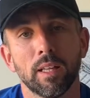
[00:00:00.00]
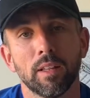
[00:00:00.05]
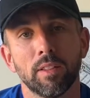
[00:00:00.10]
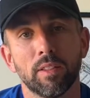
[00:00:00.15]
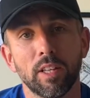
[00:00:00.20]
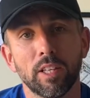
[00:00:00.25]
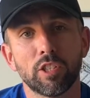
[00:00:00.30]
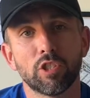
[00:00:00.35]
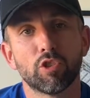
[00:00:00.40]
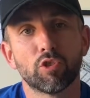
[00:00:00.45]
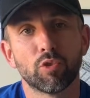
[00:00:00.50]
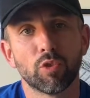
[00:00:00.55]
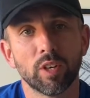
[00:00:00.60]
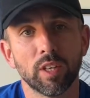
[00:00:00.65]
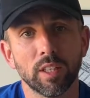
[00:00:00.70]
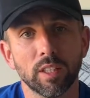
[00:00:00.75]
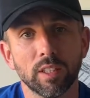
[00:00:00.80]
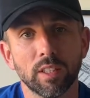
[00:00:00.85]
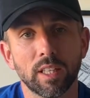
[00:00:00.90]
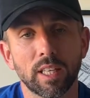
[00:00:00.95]
This
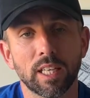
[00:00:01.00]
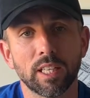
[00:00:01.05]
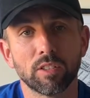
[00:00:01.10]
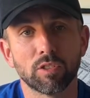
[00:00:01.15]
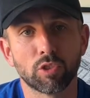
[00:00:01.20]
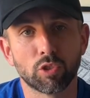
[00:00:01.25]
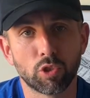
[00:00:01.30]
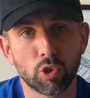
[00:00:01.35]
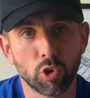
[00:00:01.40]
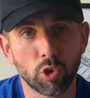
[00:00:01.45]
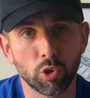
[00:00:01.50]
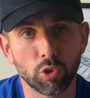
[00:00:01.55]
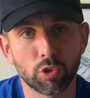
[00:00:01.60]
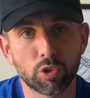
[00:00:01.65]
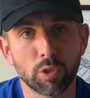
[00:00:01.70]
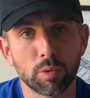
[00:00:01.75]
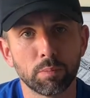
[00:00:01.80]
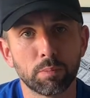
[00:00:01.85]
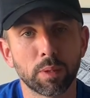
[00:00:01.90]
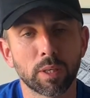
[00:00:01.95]
drill is
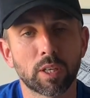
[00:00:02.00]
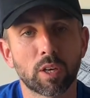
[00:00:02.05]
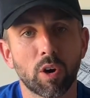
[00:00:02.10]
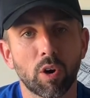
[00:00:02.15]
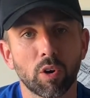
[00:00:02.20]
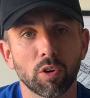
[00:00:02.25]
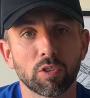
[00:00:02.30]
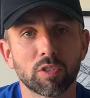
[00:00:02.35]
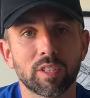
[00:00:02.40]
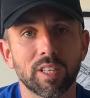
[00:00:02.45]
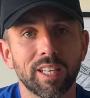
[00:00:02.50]
good because